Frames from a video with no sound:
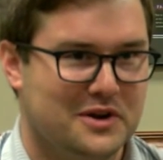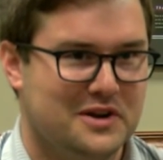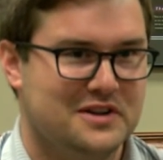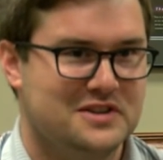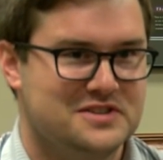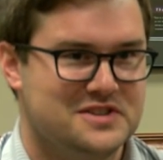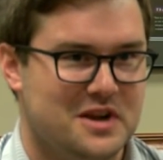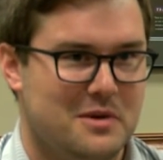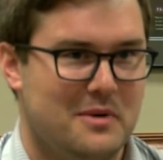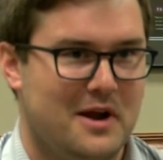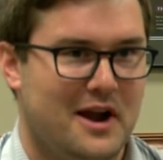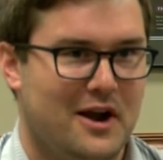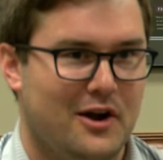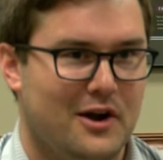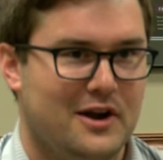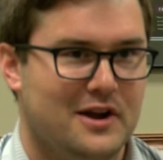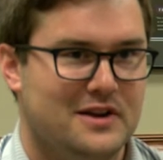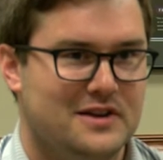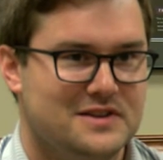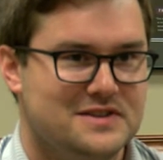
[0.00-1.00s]
in some
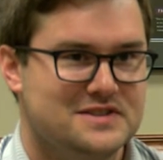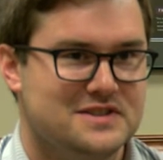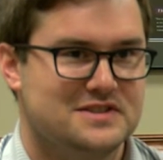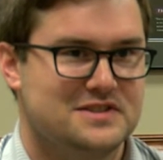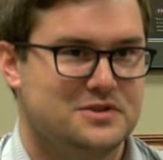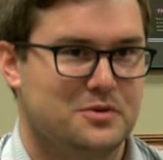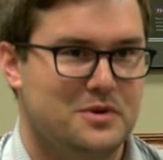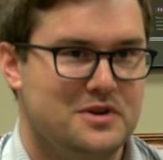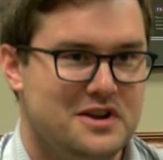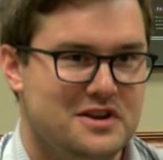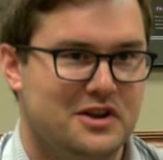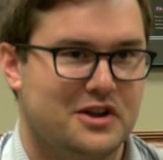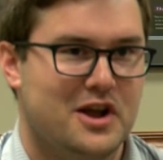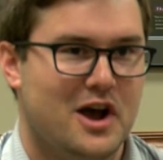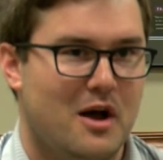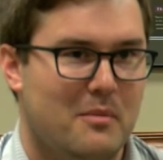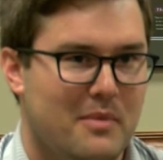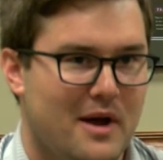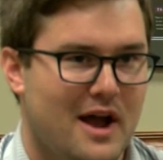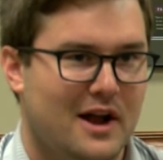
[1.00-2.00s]
areas, so we need to
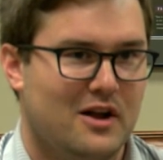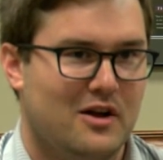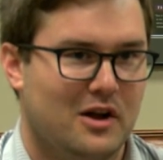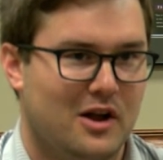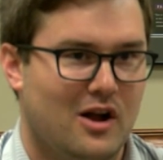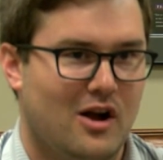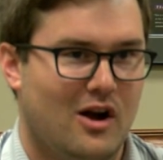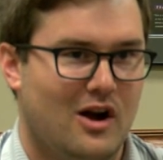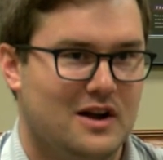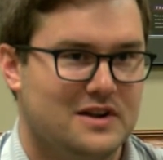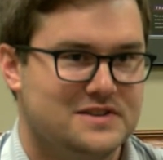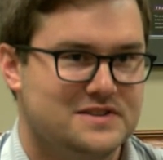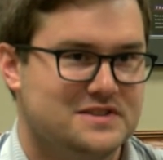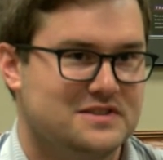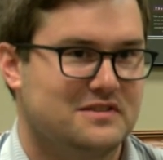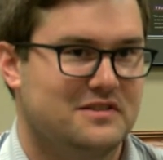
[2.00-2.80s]
cut back on costs.